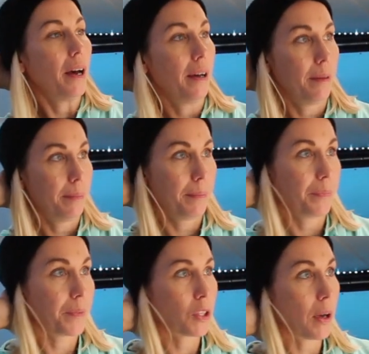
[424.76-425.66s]

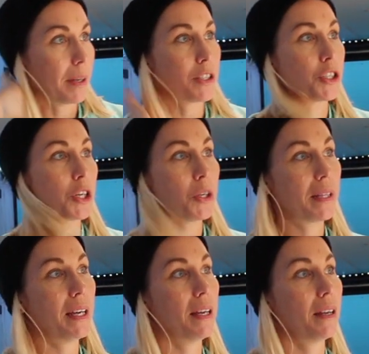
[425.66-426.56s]
Um, so I'm going to show you
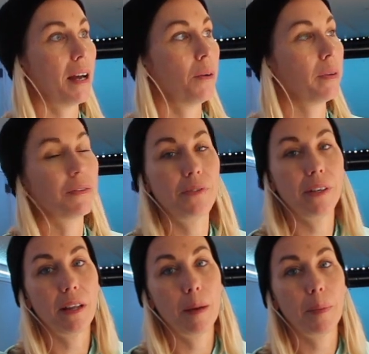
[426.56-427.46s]
at the end how we
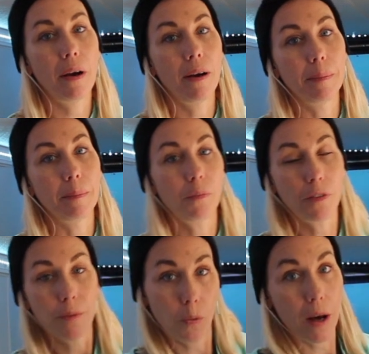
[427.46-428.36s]
fill up, um,
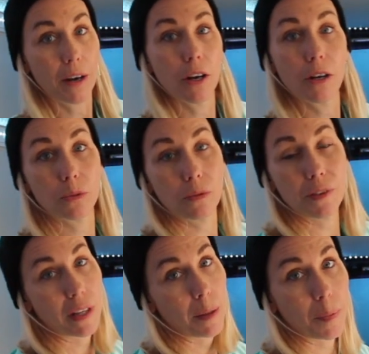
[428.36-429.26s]
from the water hose, we
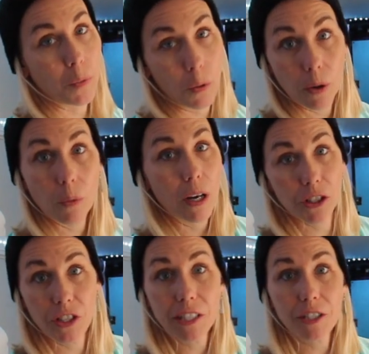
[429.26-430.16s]
fill up what we
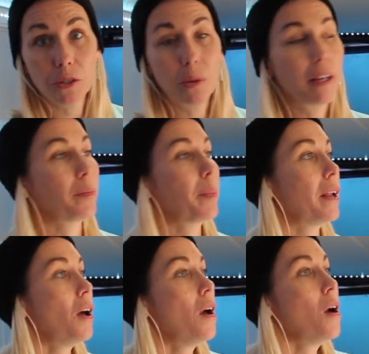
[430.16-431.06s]
wash dishes with,
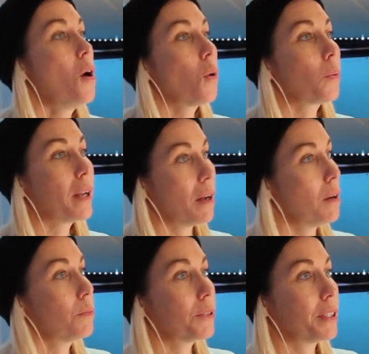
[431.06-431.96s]
but we
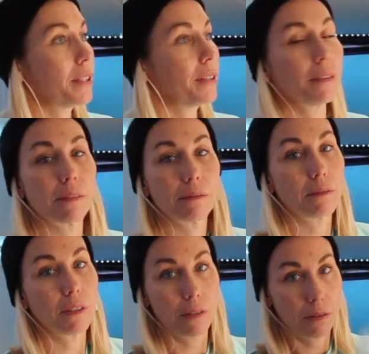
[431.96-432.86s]
don't
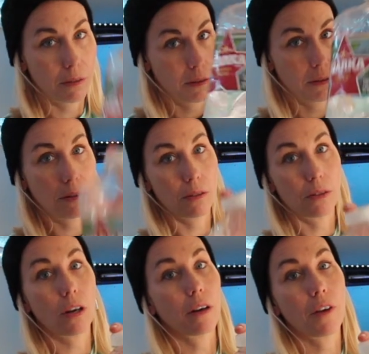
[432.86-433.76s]

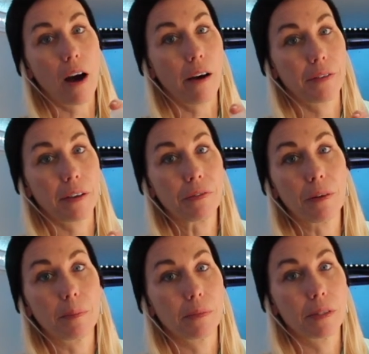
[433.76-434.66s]
serve coffee
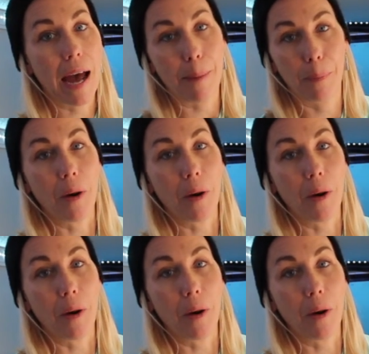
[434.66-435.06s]
from tap